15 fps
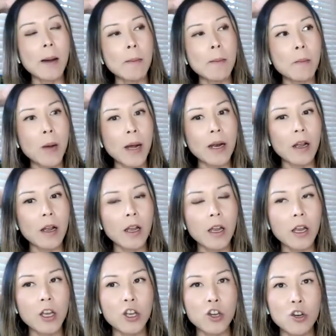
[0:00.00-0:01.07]
Um, but
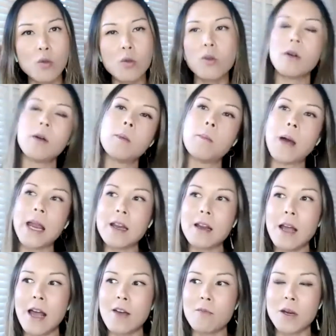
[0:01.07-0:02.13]
you might
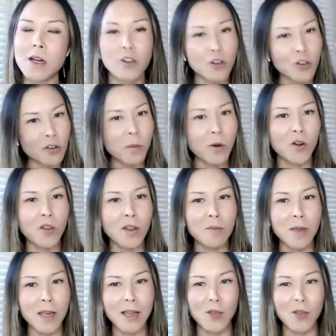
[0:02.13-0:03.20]
have been a little smarter than
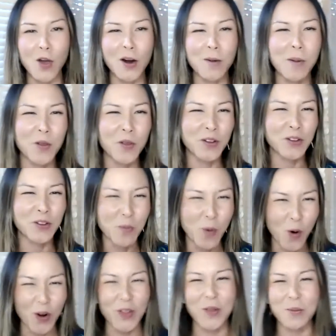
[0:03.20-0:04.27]
me and thought about this
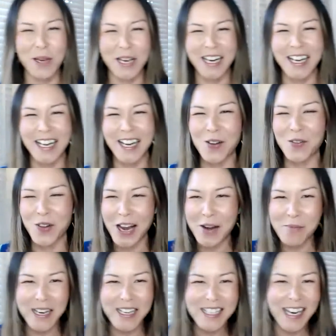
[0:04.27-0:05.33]
more in the beginning of like
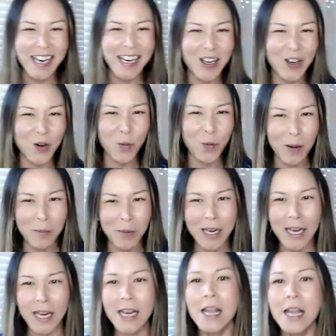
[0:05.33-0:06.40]
maintaining your
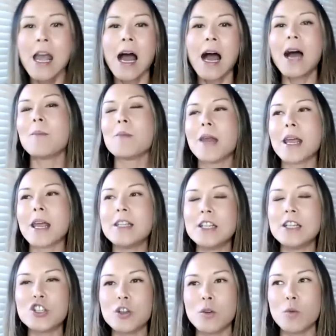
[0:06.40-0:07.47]
well-being um, like
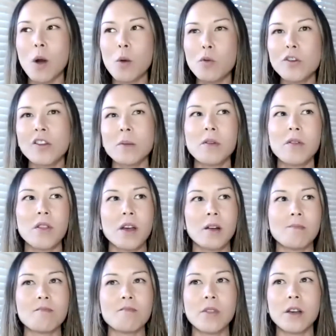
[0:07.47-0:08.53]
did you what were some of
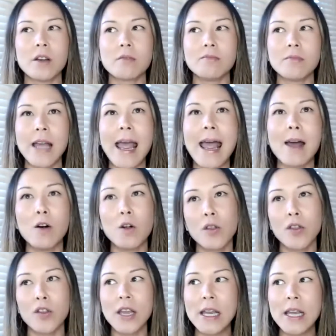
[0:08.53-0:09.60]
the the the
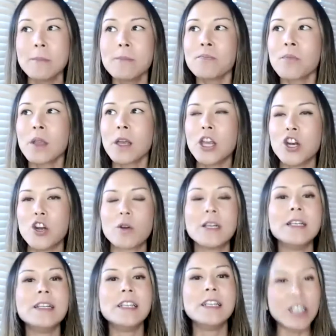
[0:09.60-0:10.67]
healthy you know
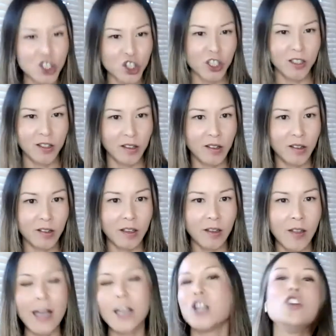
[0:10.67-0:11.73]
conditions
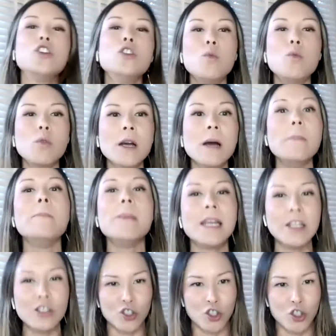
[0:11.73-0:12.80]
that you
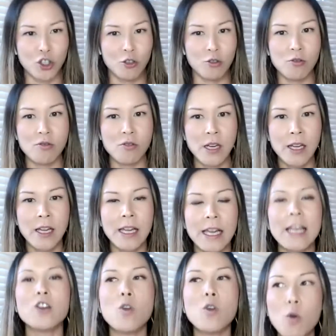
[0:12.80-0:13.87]
committed to
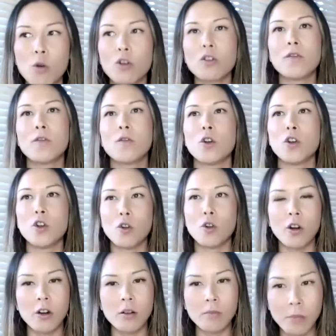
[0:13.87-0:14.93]
in yeah. order for
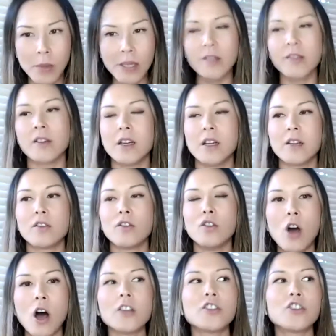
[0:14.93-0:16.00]
your business
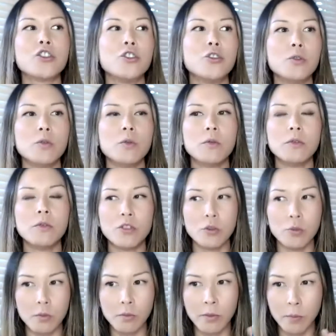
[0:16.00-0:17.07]
not to
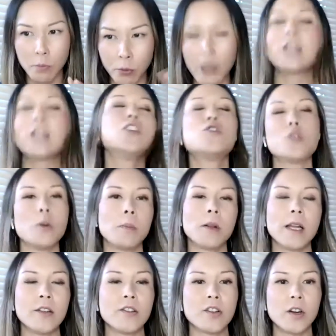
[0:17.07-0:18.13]
to bring you to a
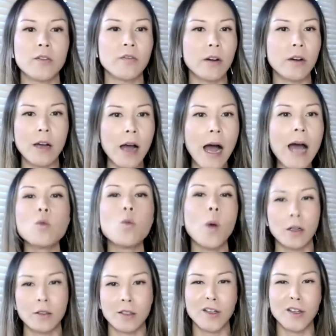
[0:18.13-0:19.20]
place of
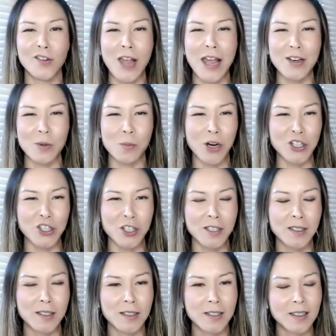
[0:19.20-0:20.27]
unwellness and
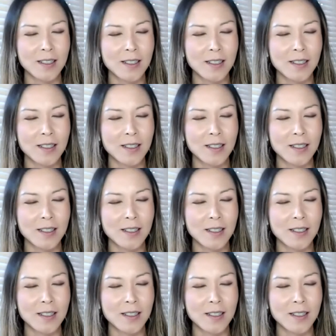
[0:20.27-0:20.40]
depression